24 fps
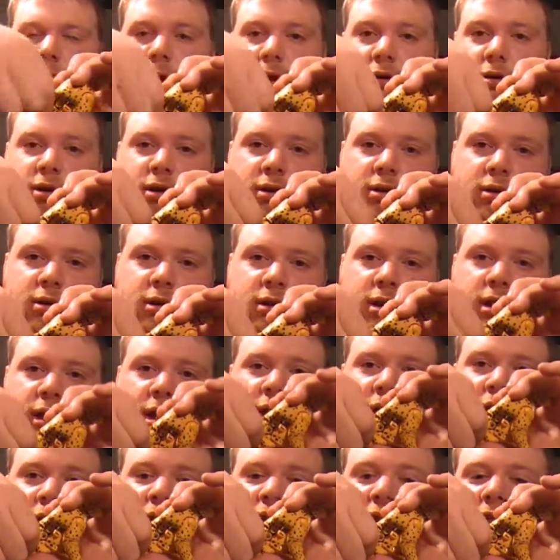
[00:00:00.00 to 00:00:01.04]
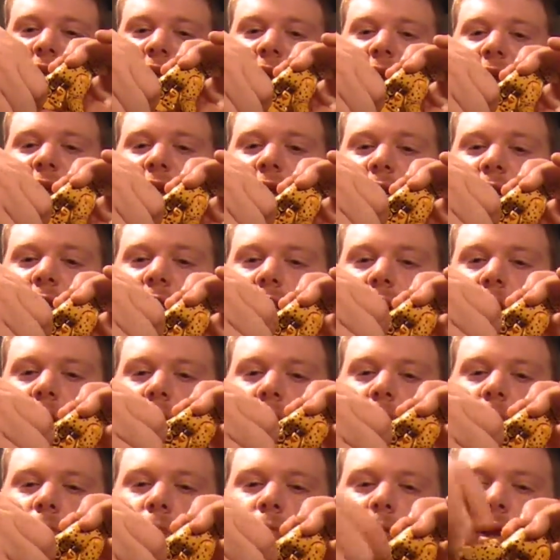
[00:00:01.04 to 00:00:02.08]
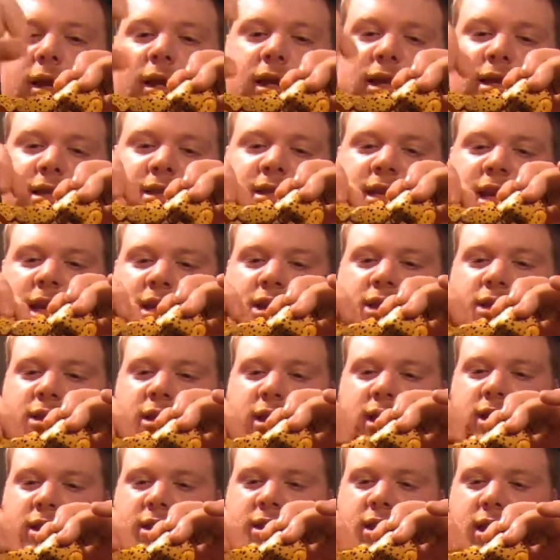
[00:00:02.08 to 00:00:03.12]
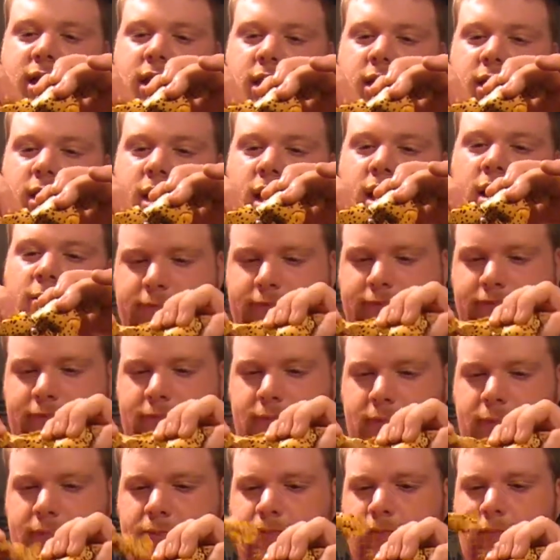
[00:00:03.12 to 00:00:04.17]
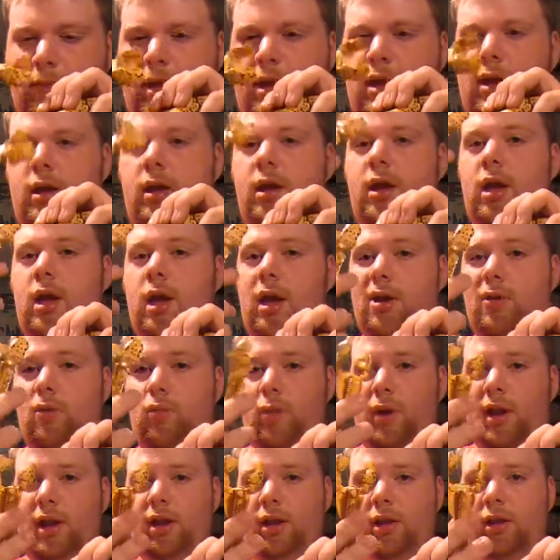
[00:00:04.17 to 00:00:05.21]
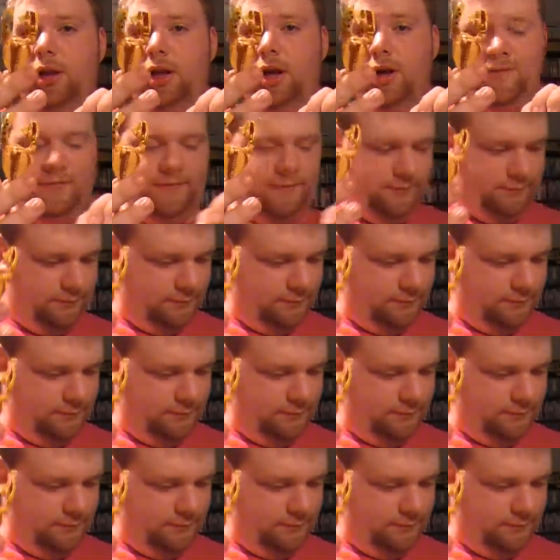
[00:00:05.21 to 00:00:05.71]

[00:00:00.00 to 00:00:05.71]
around here to the side, bring these sections on the side up, and wiggle it off.